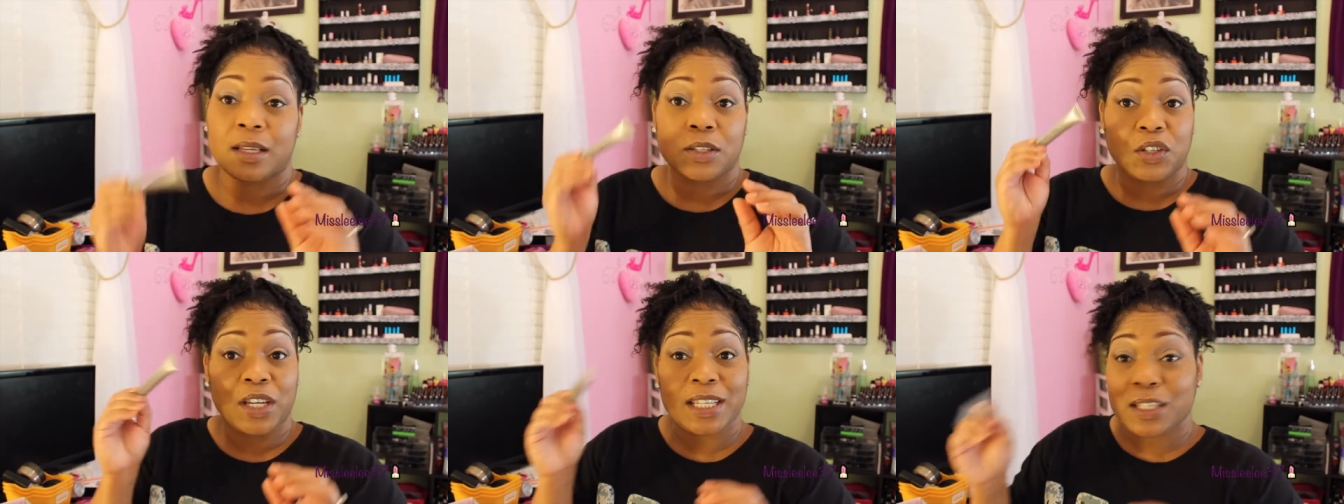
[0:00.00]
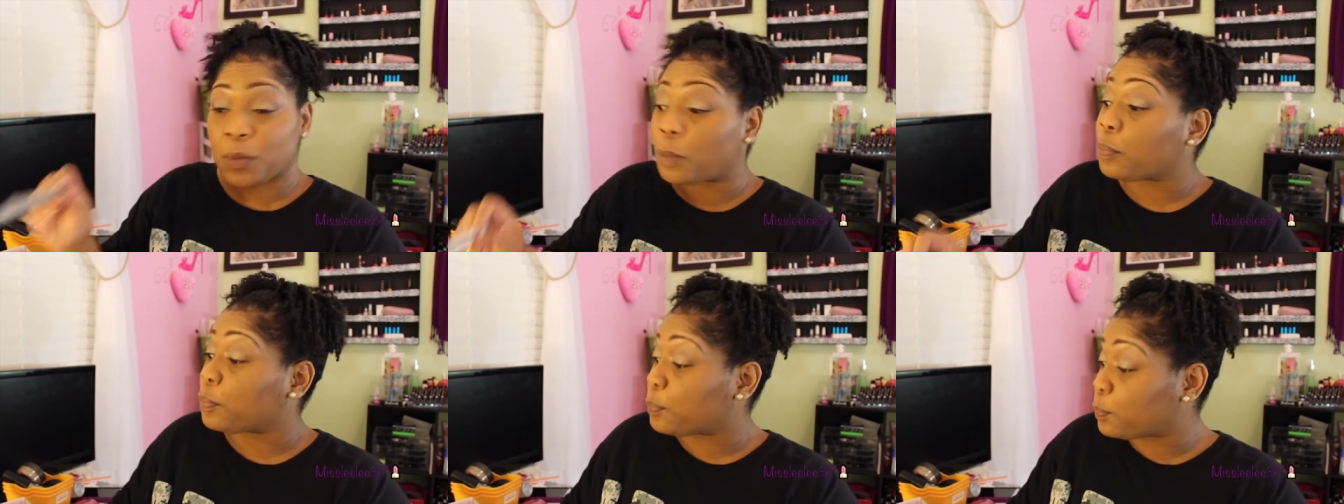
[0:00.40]
so you get
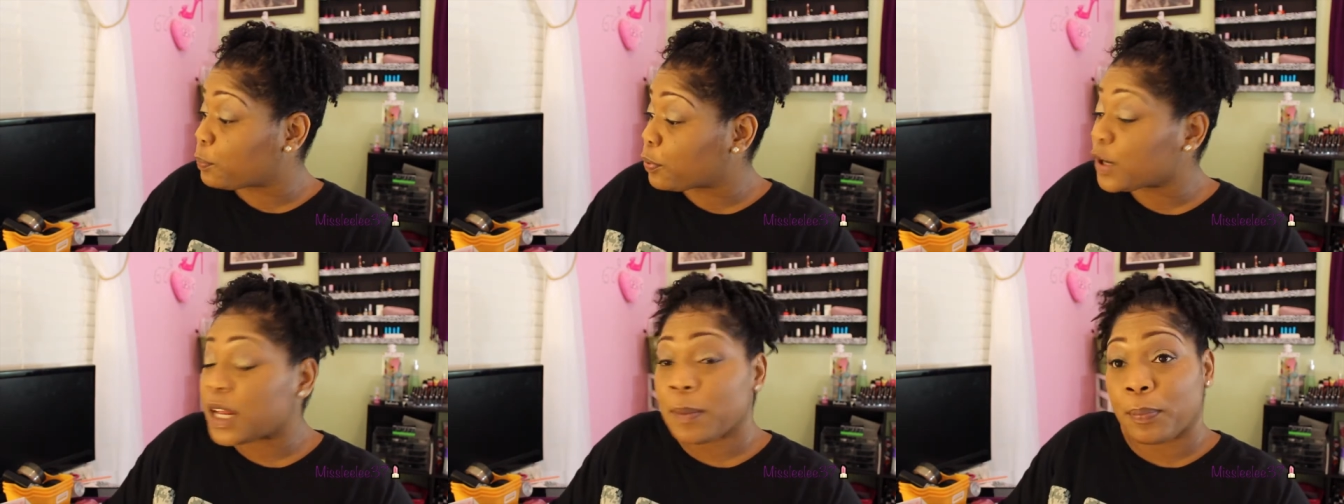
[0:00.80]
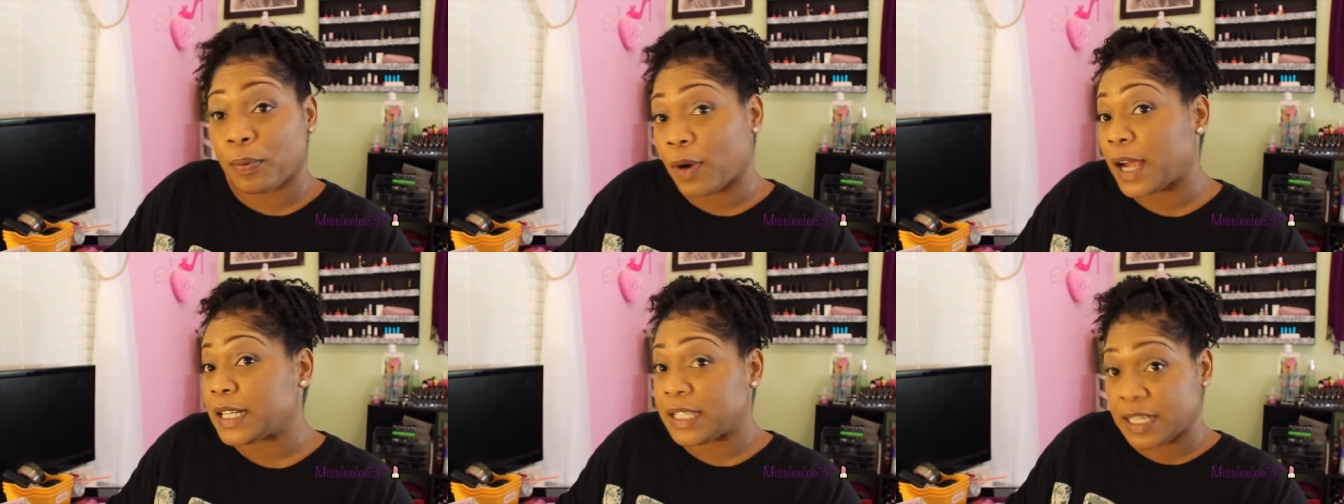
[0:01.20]
some pretty
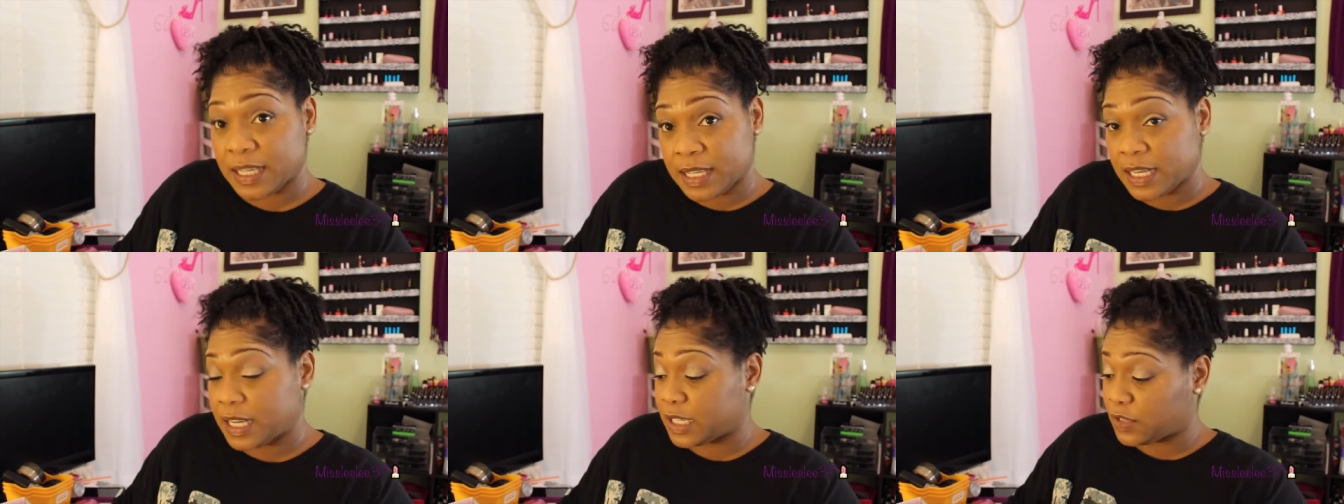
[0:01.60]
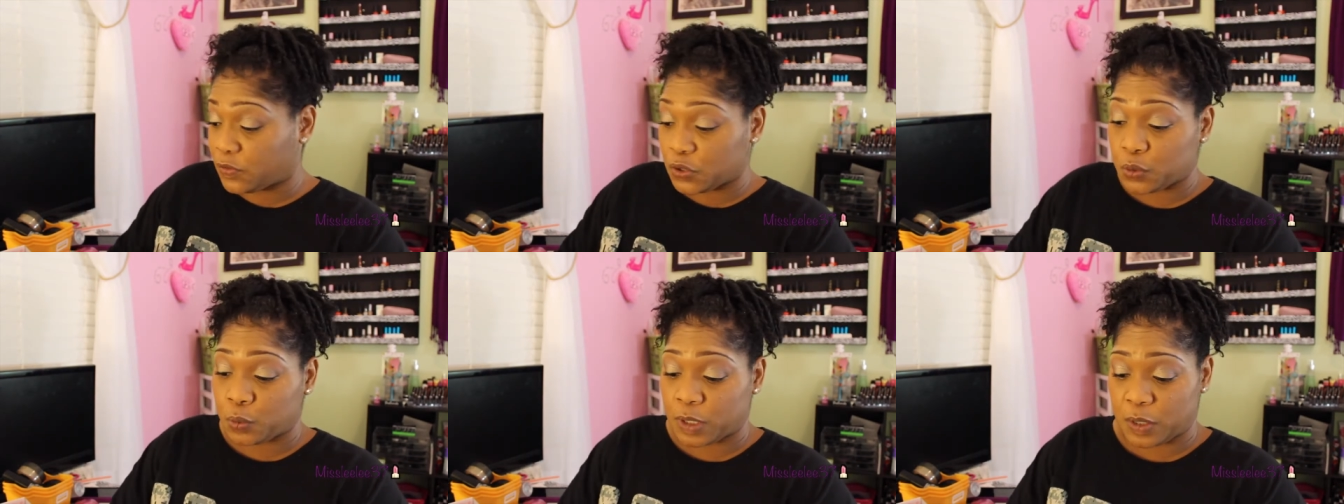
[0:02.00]
pricey things
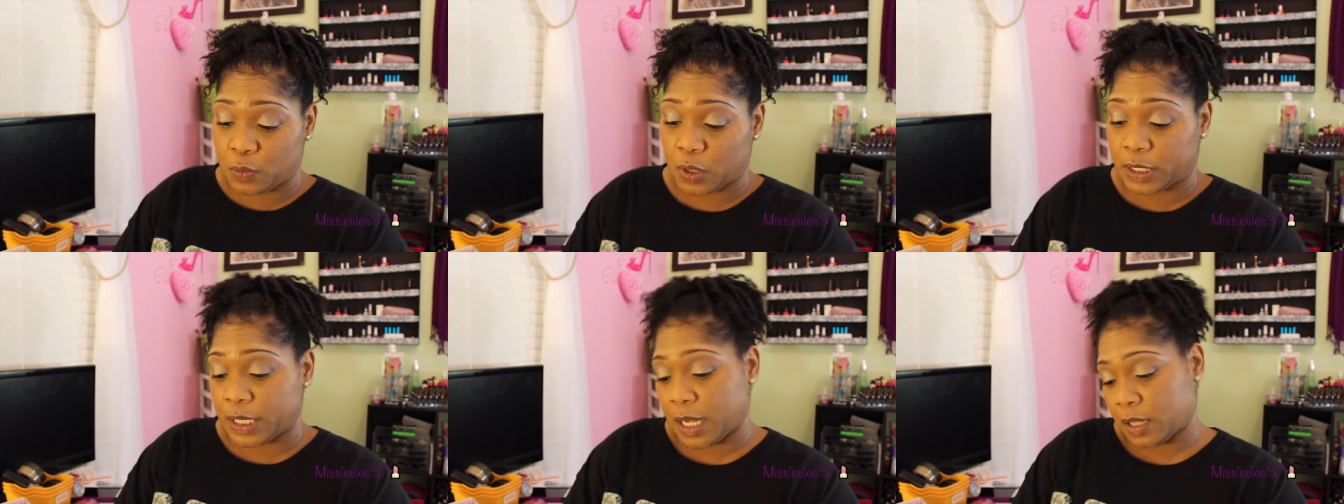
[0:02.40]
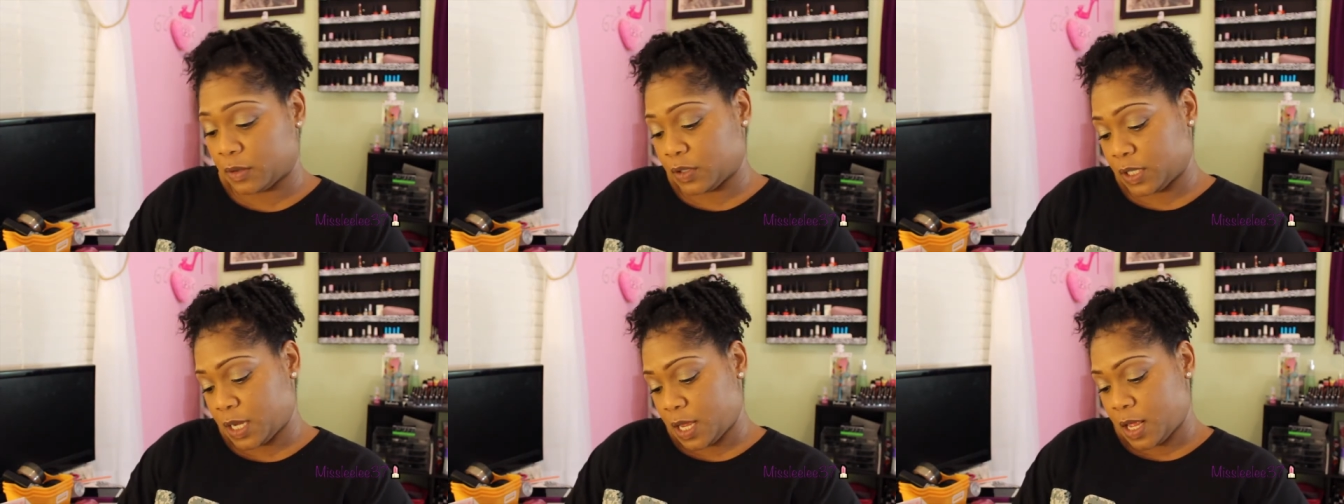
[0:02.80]
for
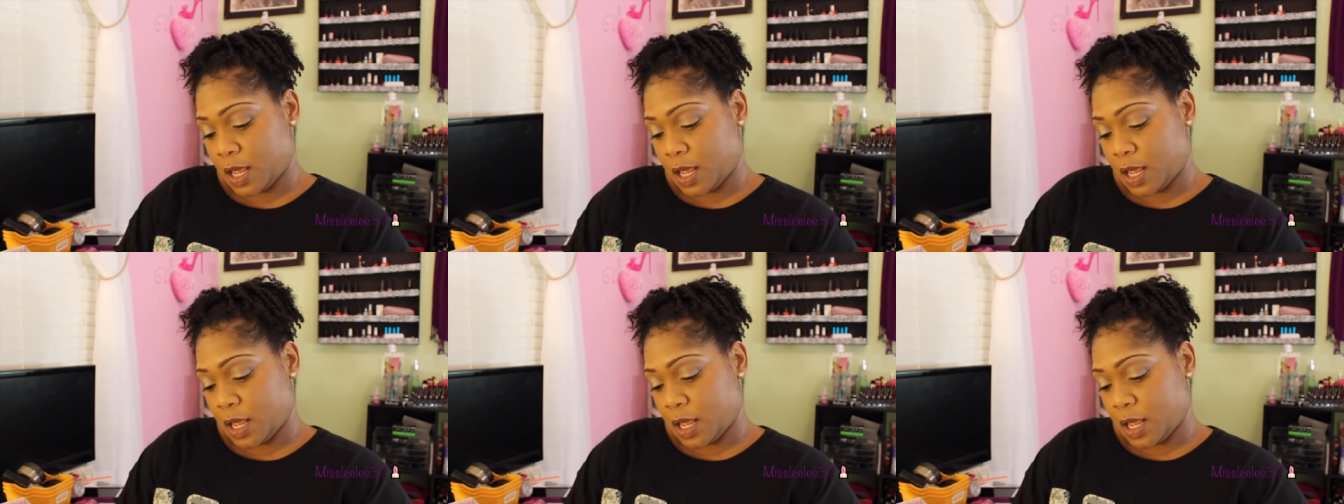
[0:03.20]
$21.